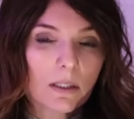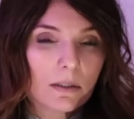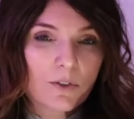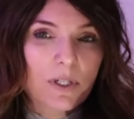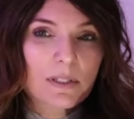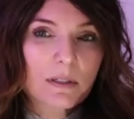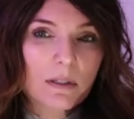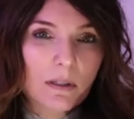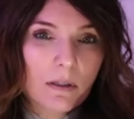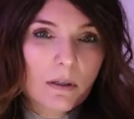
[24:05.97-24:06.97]
just
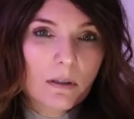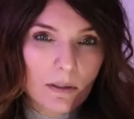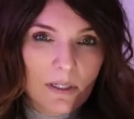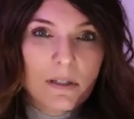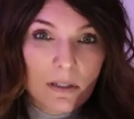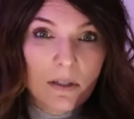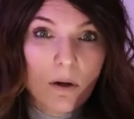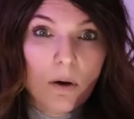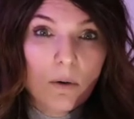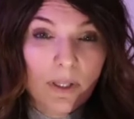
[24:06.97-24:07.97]
this is
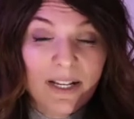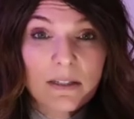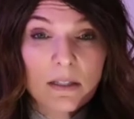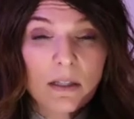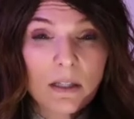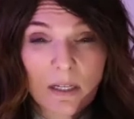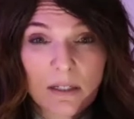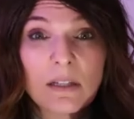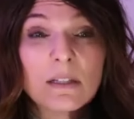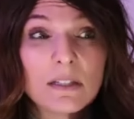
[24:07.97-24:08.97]
so like it's a
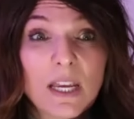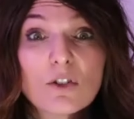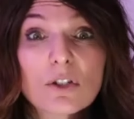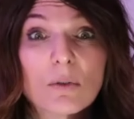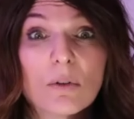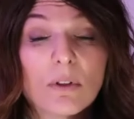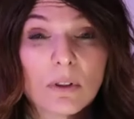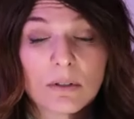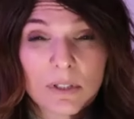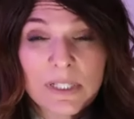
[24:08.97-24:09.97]
sensational
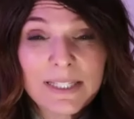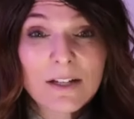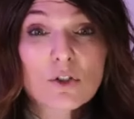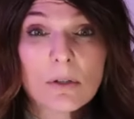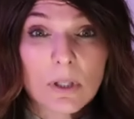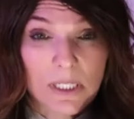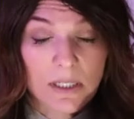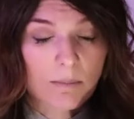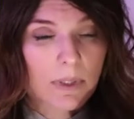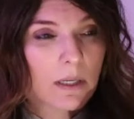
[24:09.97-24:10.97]

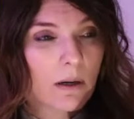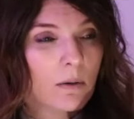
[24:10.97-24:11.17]
sensationalism you know